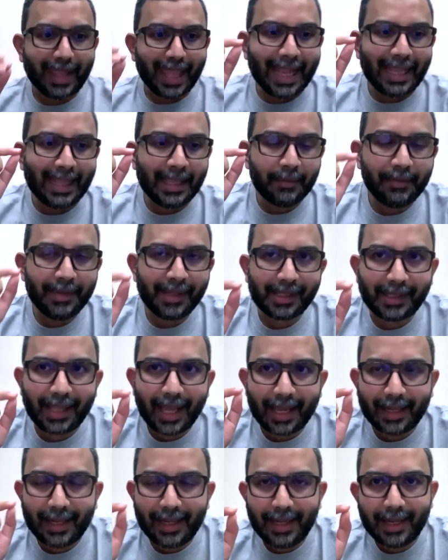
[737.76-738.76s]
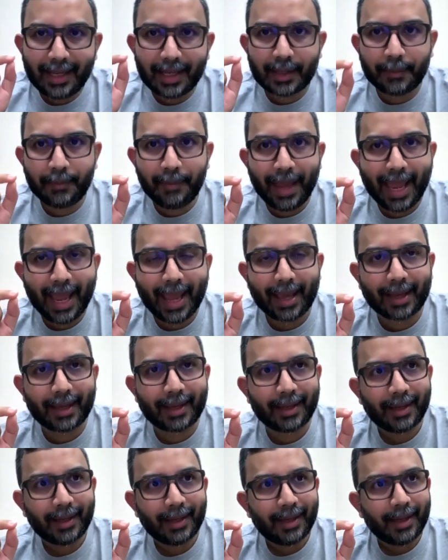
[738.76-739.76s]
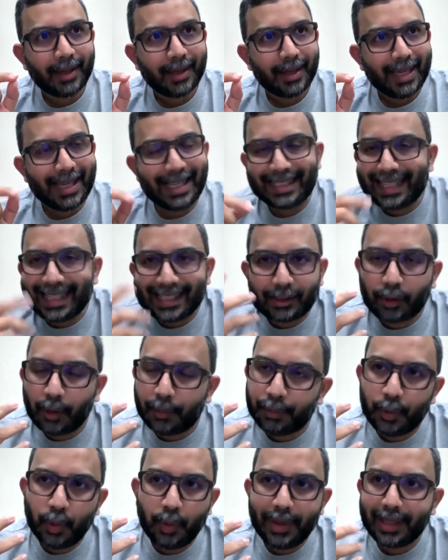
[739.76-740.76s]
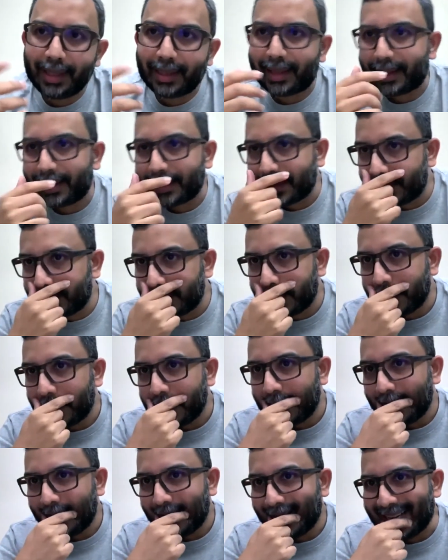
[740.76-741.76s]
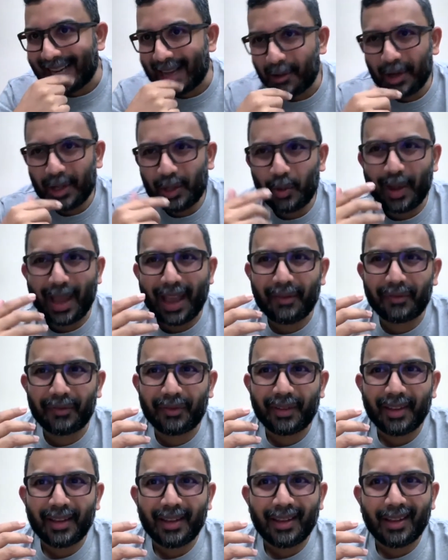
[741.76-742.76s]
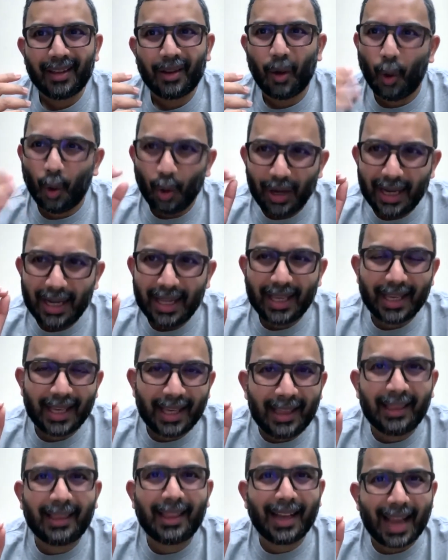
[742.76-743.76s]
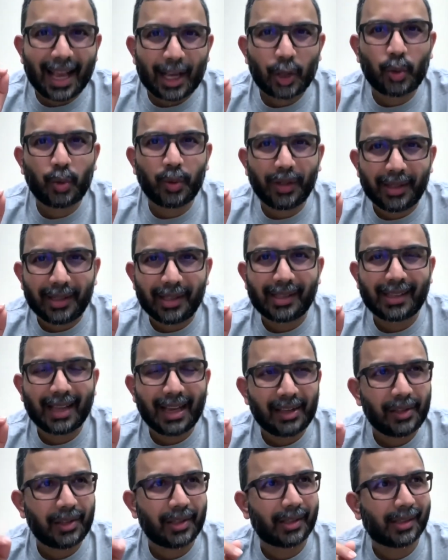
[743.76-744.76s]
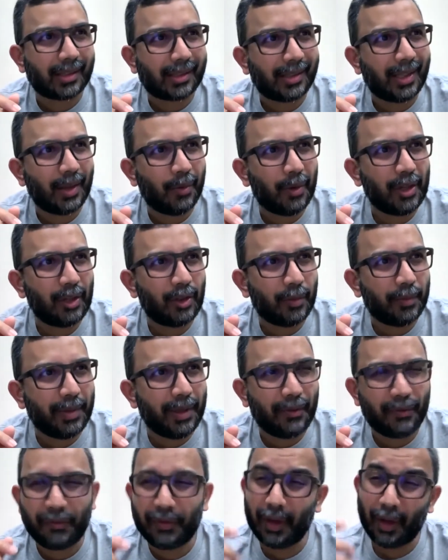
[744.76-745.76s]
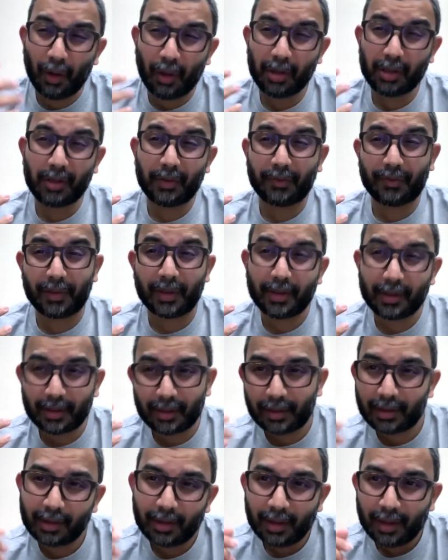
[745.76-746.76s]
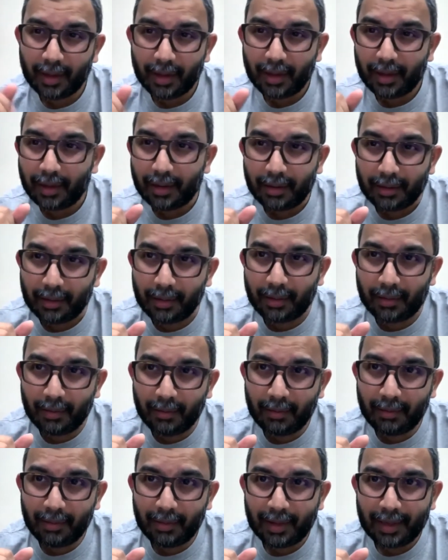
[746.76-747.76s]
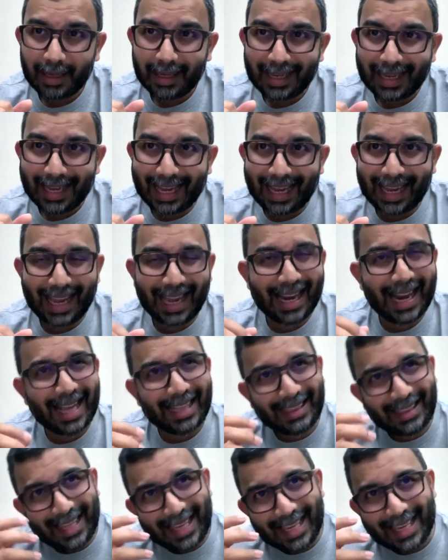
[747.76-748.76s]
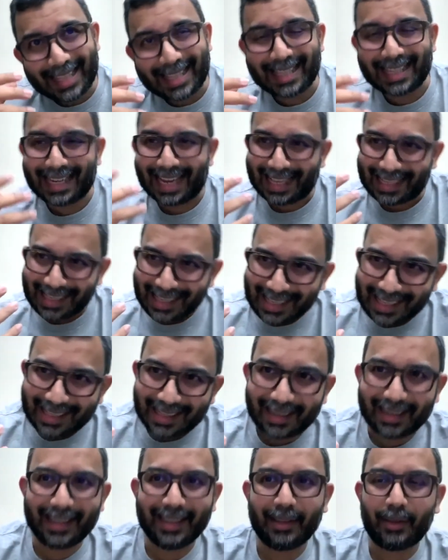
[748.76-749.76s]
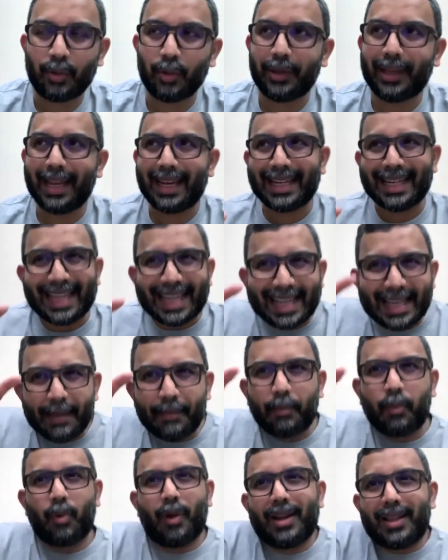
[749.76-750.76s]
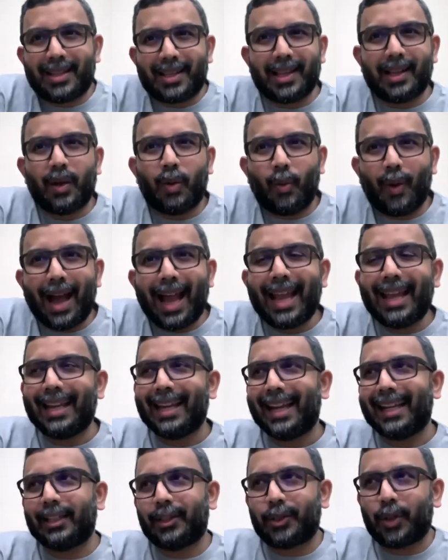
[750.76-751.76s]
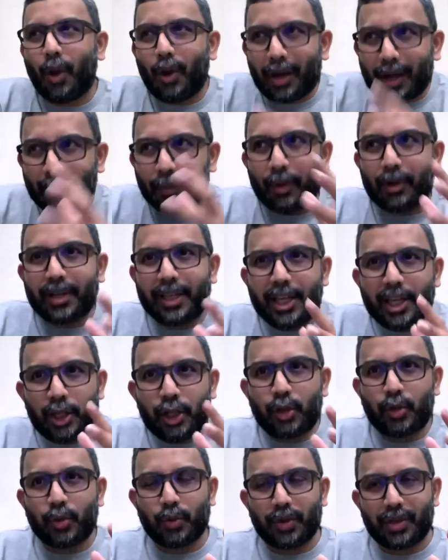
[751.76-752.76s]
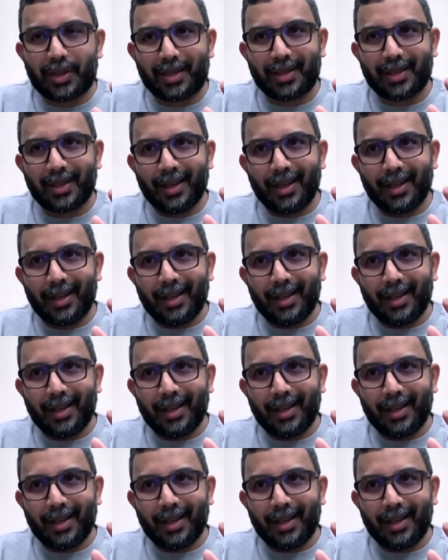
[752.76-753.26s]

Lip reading: And the mistake leaders make is they stop doing this. They want to have only intellectual discussions. They want to be philosophers, you know. And I think it's necessary to get deep once in a while and talk about issues.